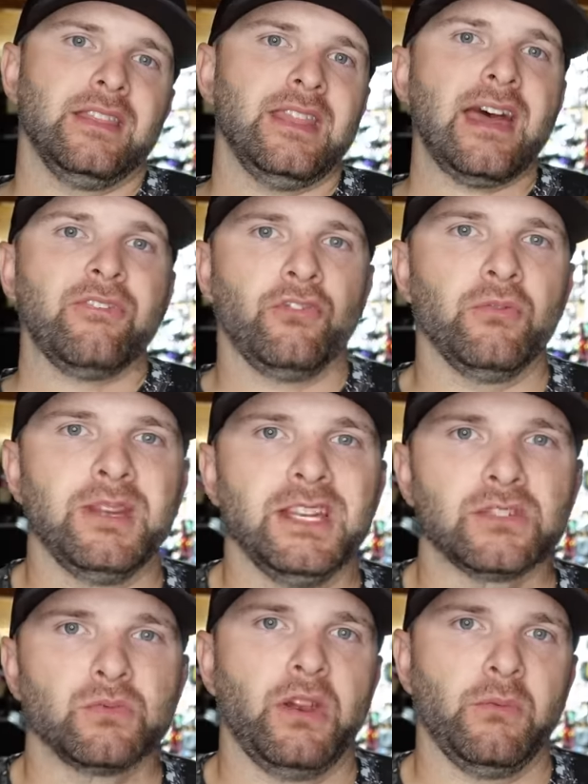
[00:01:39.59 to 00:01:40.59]
That for me
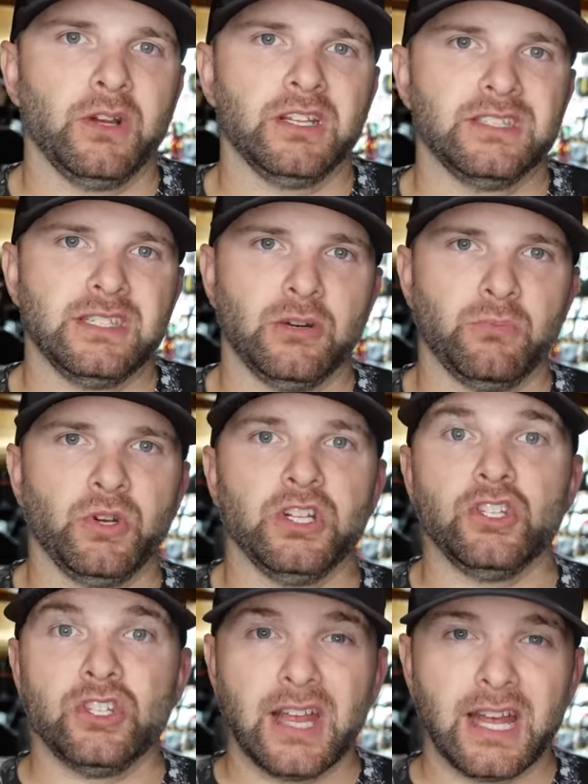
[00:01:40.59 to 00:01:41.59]
is what I would consider
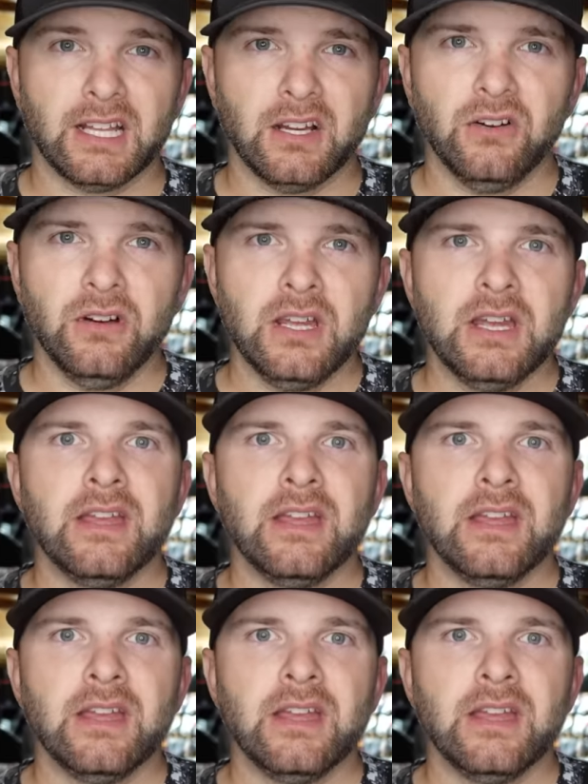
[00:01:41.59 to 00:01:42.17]
pretty shallow.